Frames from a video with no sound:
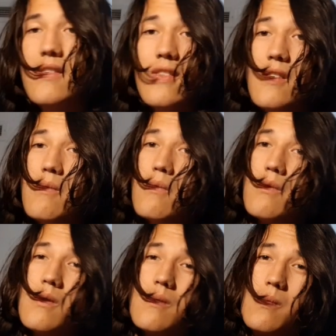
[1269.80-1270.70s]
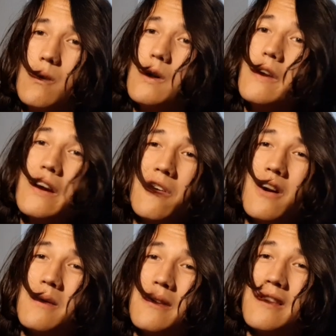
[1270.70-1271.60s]
is a really
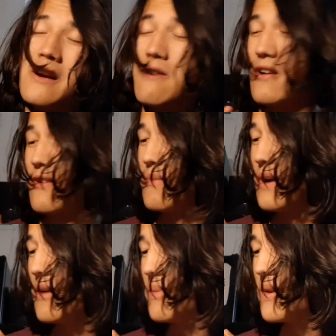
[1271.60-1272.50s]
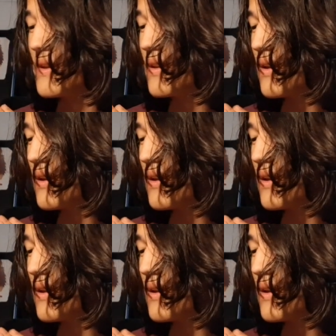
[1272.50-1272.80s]
incredible psych record in my opinion.